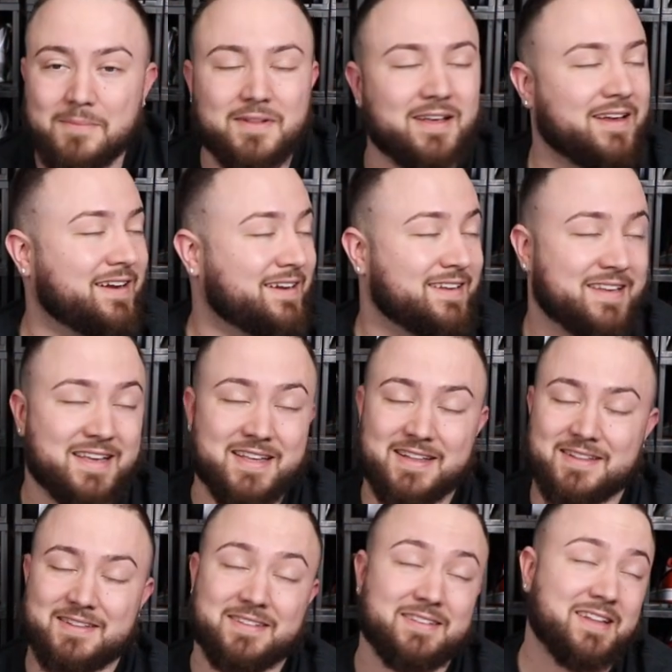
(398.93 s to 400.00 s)
Like,
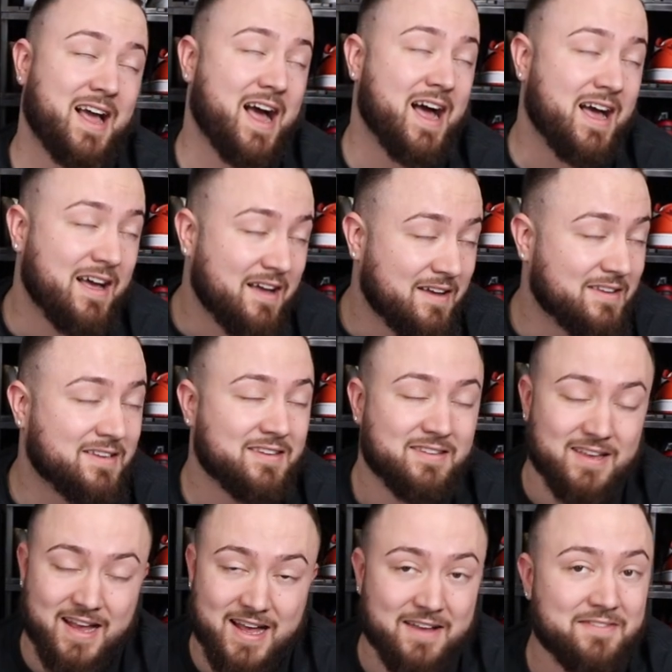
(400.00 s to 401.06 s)

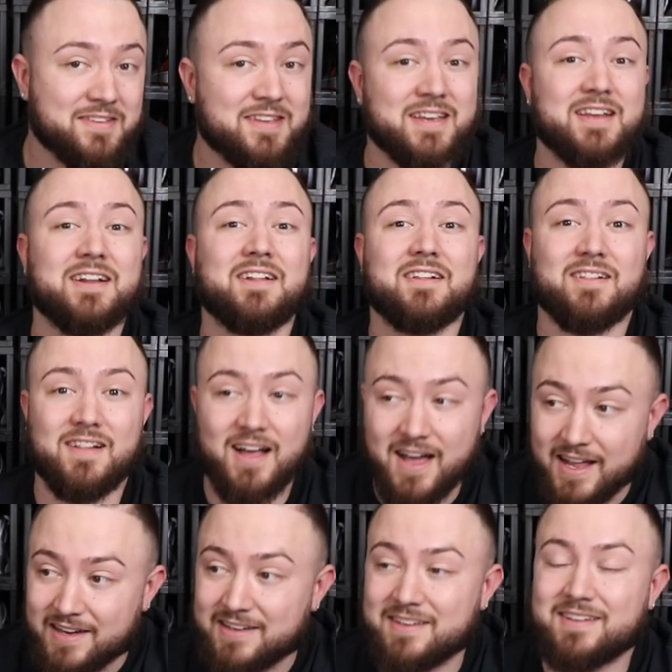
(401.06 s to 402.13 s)
I've seen a
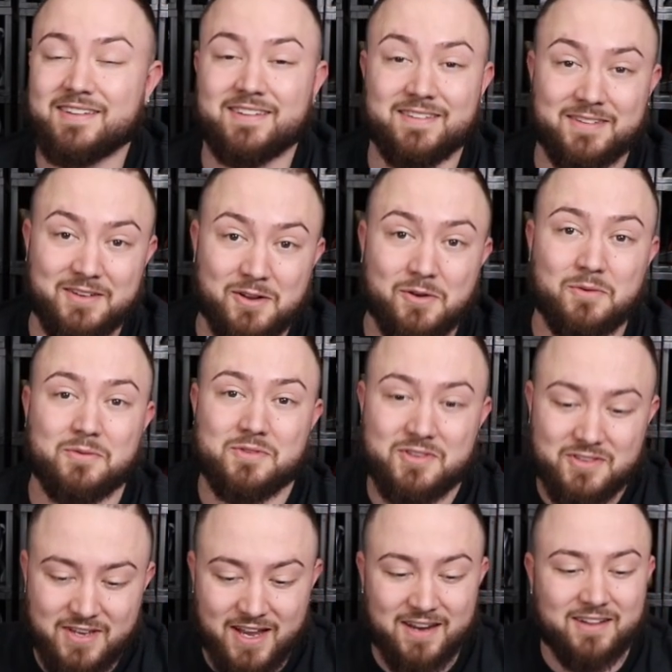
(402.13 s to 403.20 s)
lot, you know,
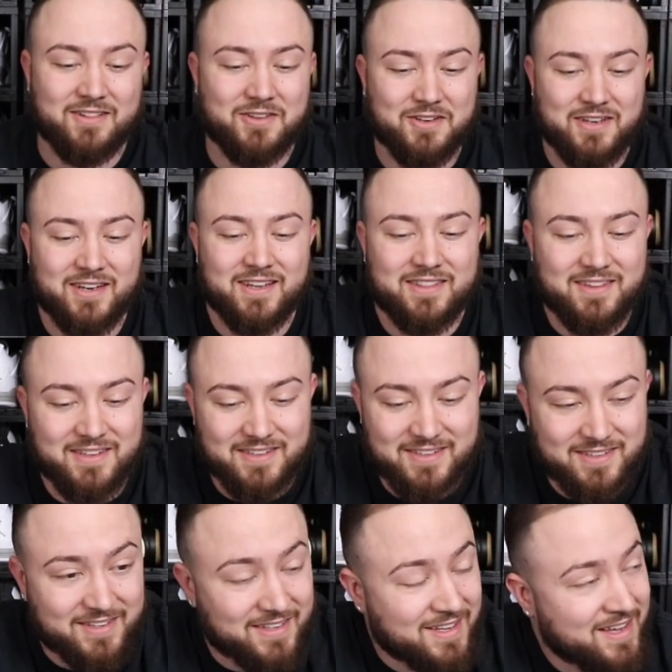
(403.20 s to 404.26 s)
kind of looking at
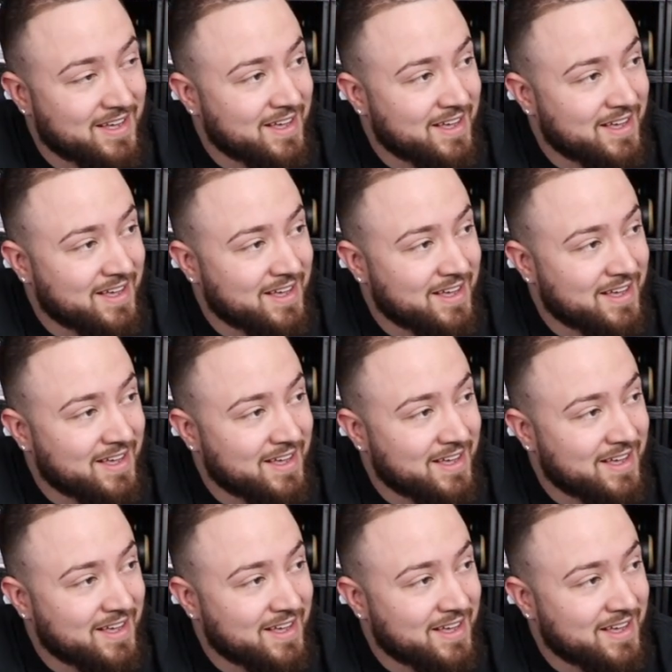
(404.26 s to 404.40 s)
this, and